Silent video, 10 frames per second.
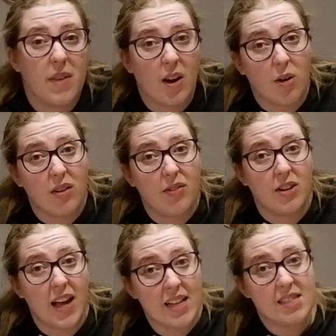Or if
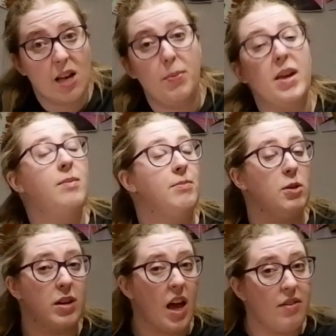your dad's helping, you
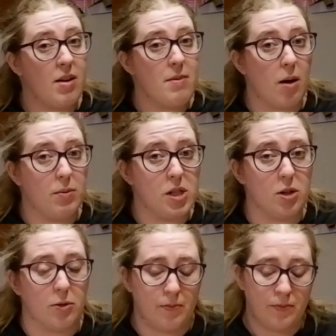can have him help
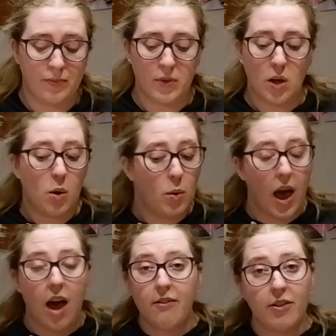too.
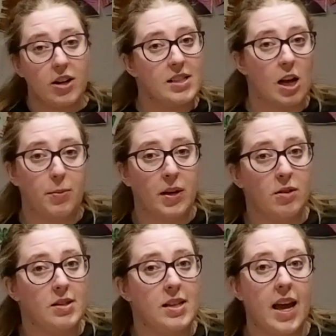Whoever is helping
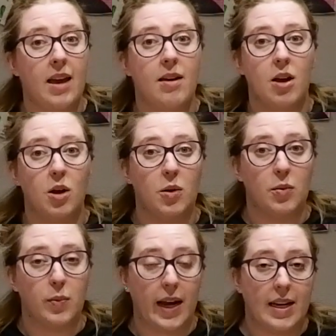you today,
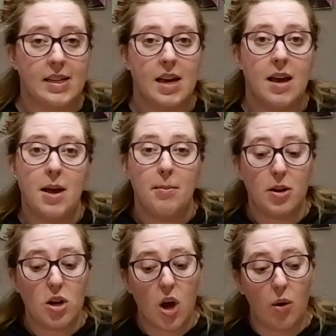great.
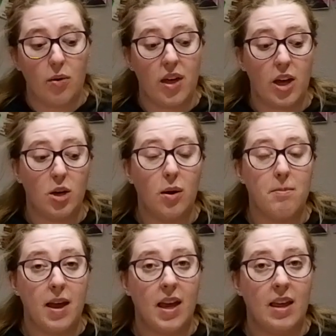But know that you are
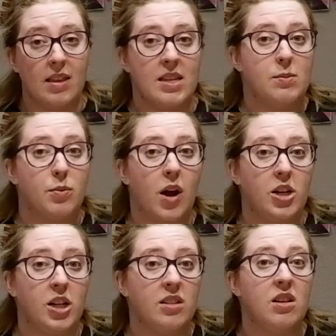making this
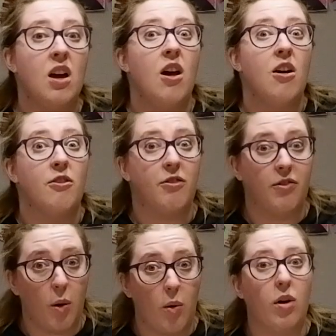project
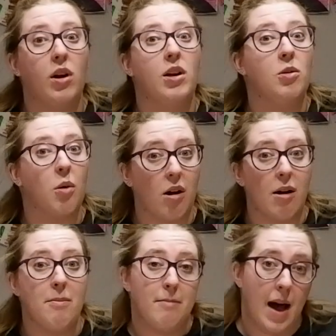for
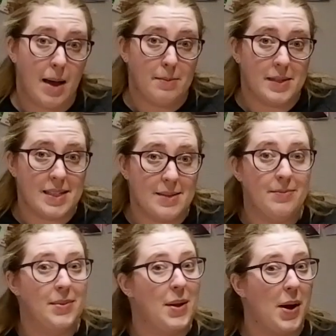your moms.
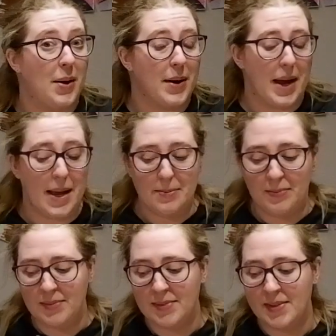All right?
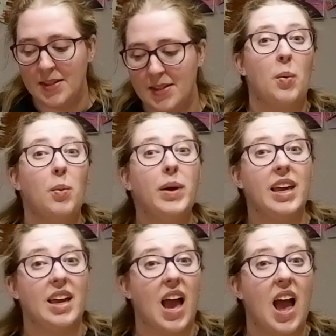
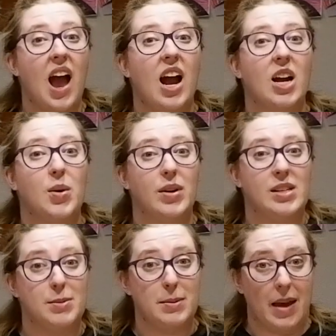We are going
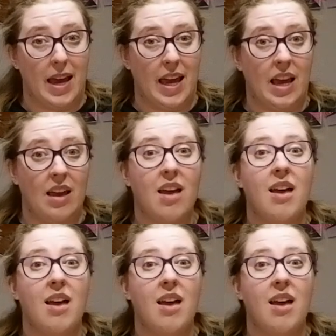to be making